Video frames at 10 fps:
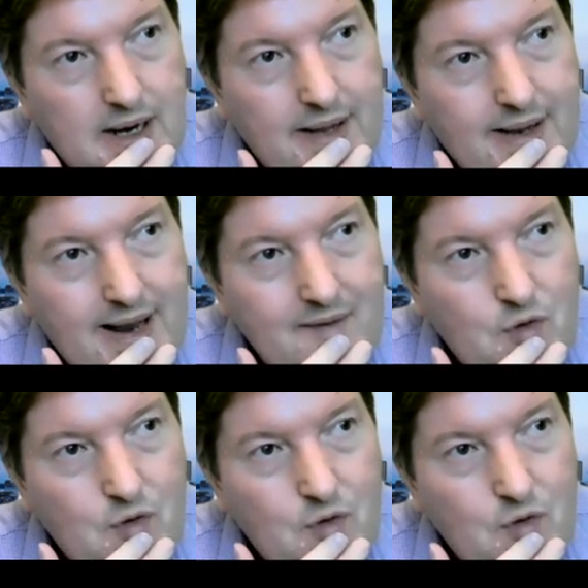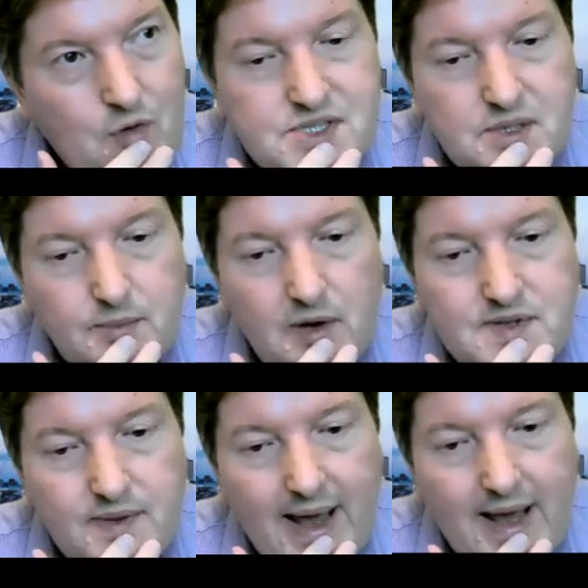and then everyone wants to move
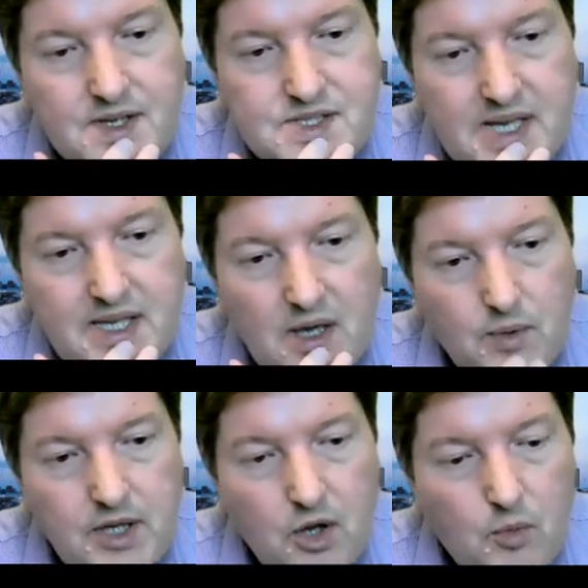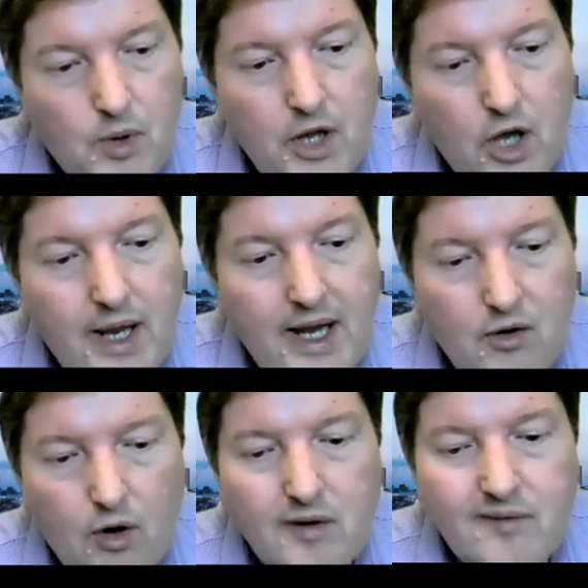to that because they don't want to do one
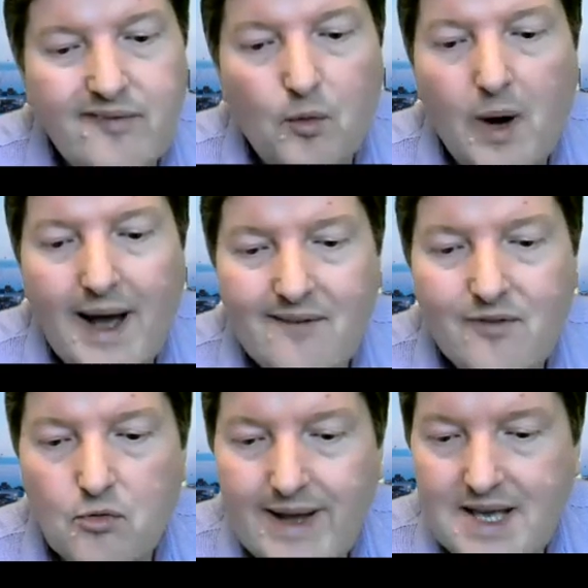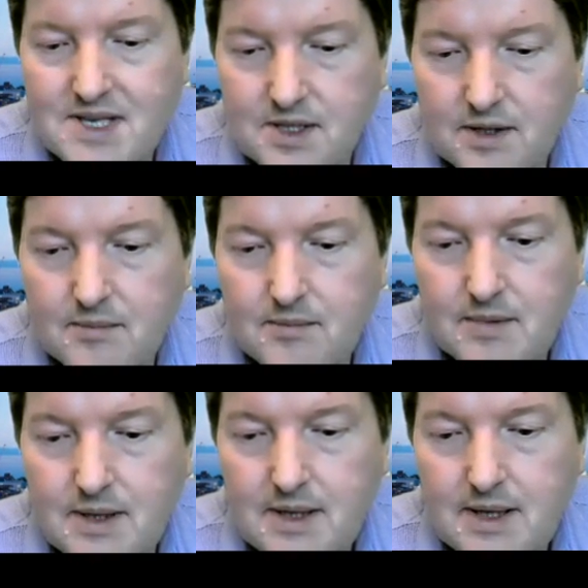earlier on for whatever reason.
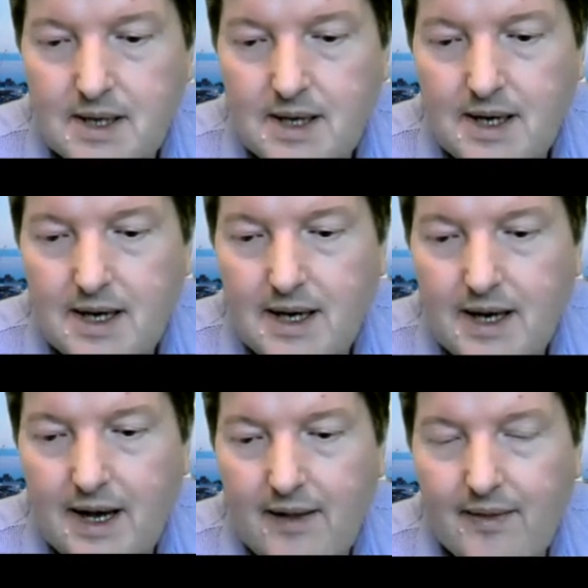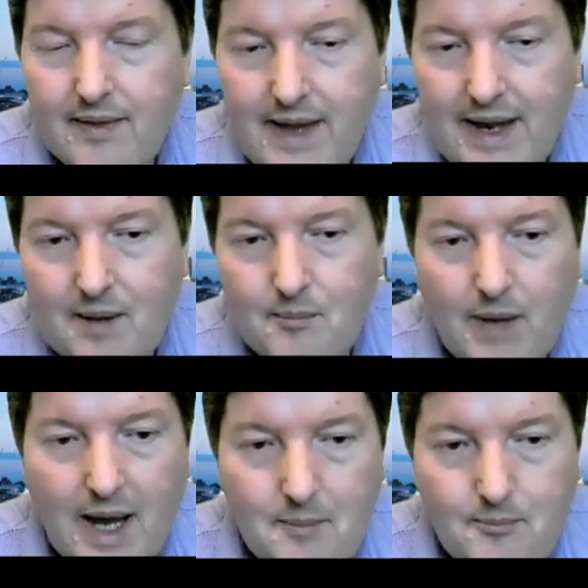Then it
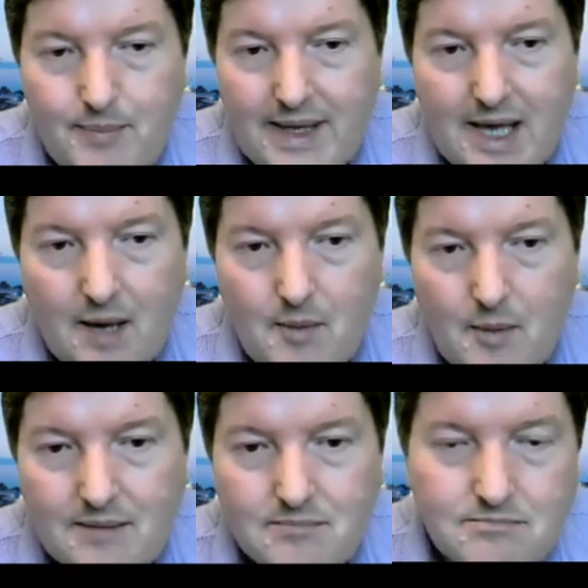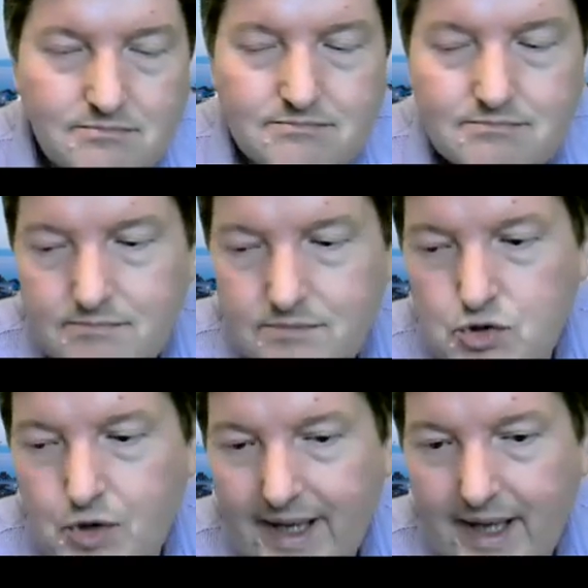might become a bit
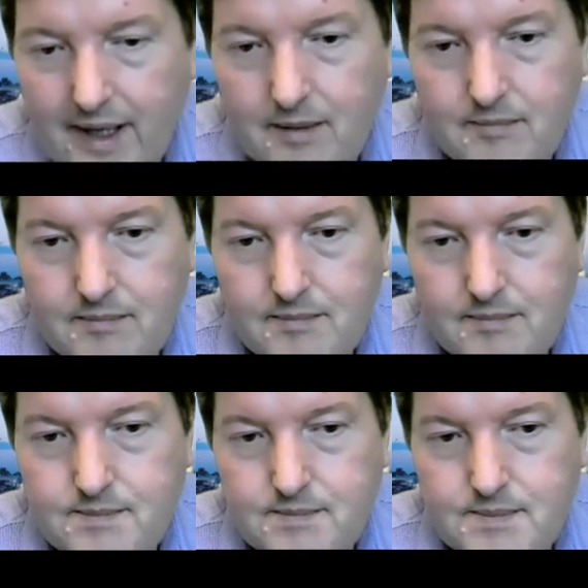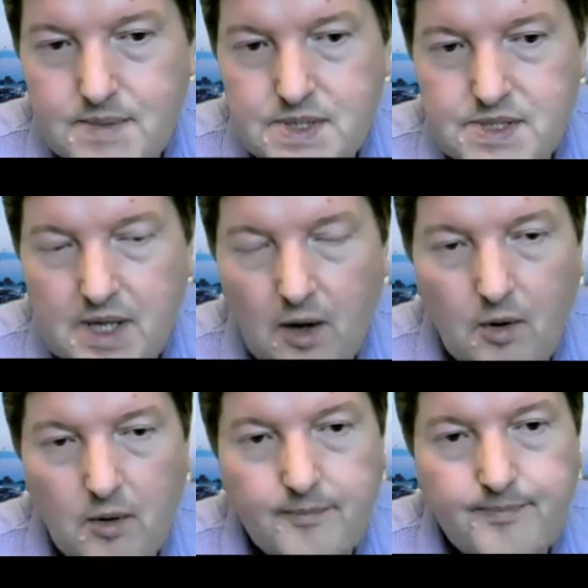tricky.
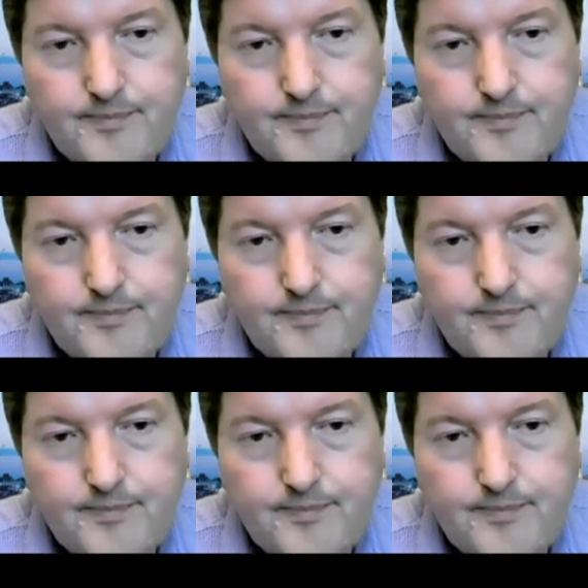So